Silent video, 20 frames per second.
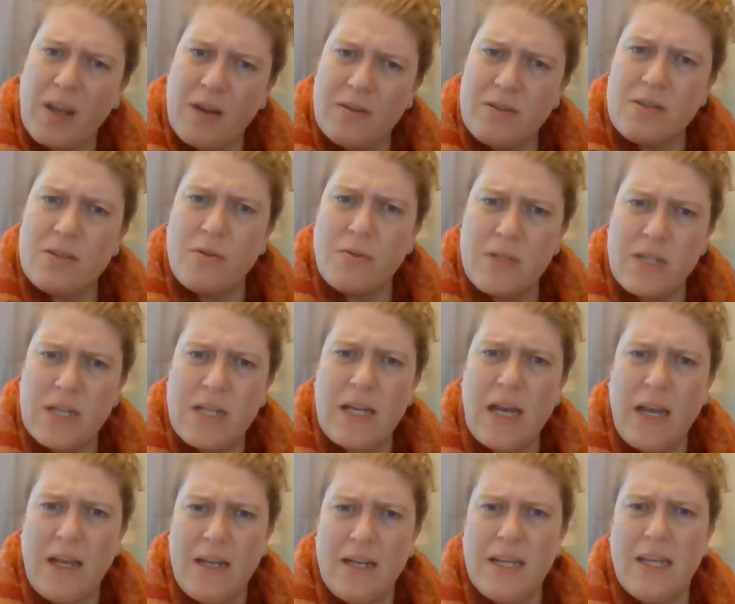So
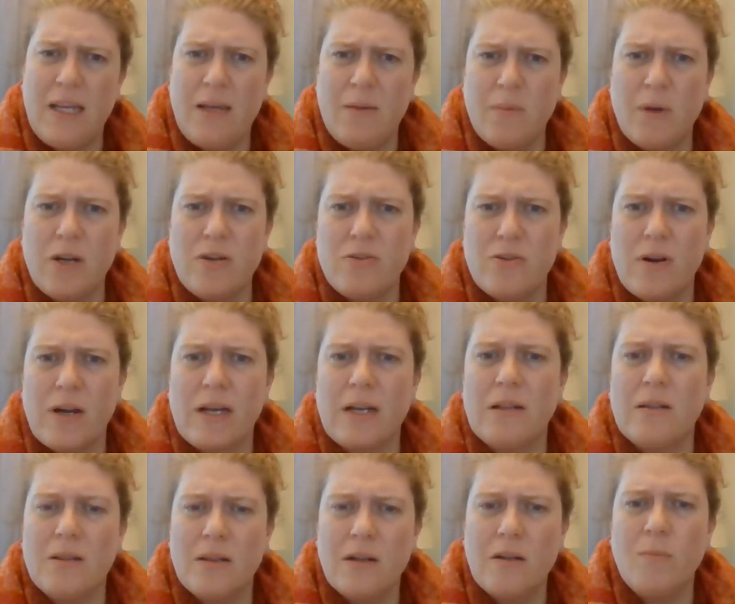today, to keep our drawing a
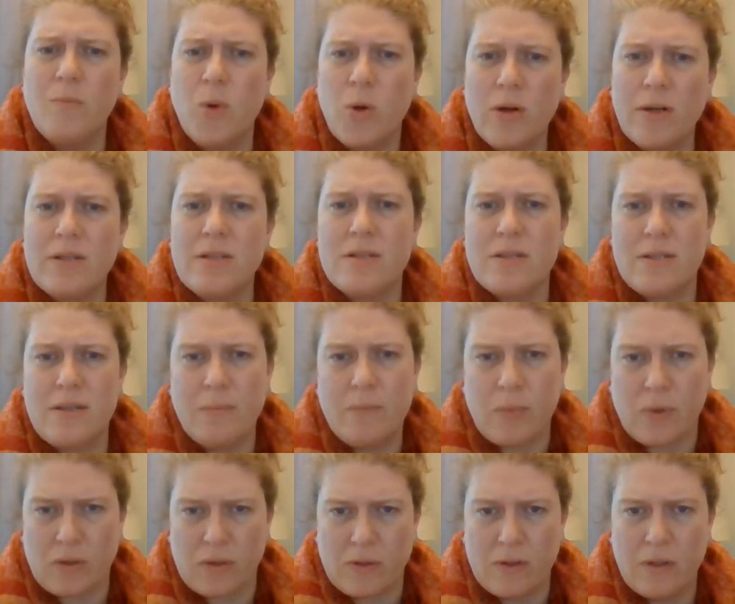little more
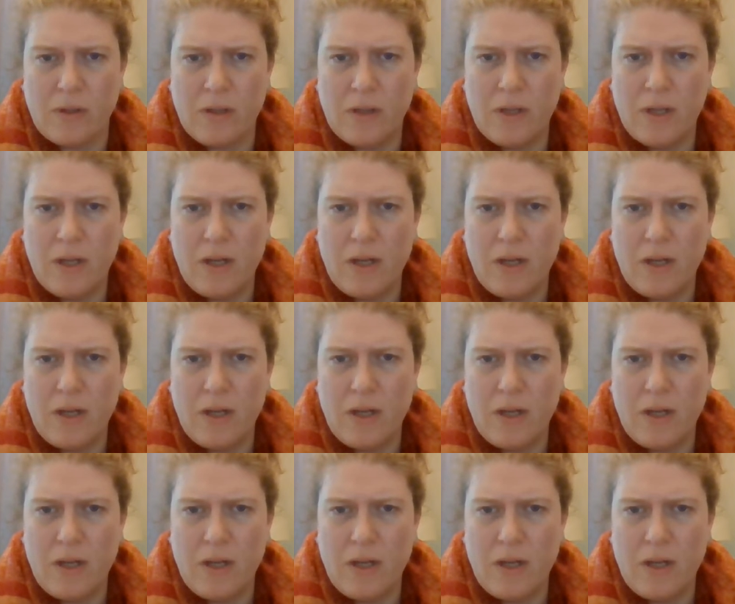simple,